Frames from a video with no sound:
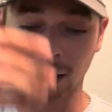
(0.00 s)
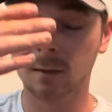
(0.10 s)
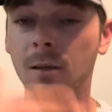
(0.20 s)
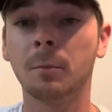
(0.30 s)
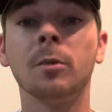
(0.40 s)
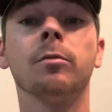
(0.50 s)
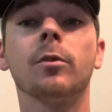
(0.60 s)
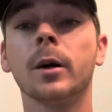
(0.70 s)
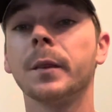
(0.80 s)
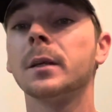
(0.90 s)
Get some in
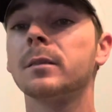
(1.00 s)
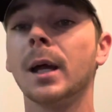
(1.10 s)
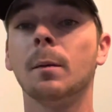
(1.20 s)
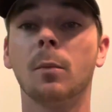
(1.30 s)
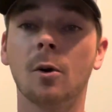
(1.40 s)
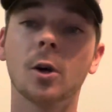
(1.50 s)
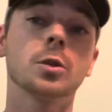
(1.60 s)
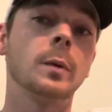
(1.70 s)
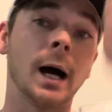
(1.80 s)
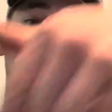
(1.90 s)
front of the sandbars,
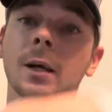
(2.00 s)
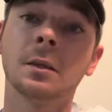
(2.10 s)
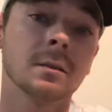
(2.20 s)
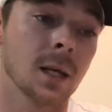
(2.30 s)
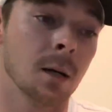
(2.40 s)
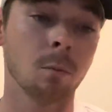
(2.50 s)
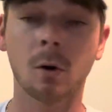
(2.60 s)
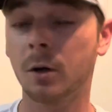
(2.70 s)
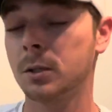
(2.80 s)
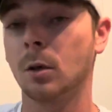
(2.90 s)
behind the
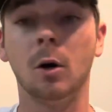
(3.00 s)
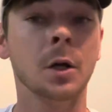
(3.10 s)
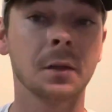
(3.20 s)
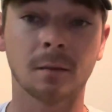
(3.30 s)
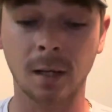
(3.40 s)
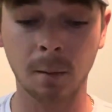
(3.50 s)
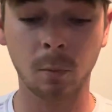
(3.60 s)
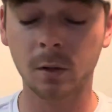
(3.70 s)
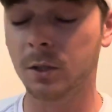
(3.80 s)
sandbars, on the sandbar.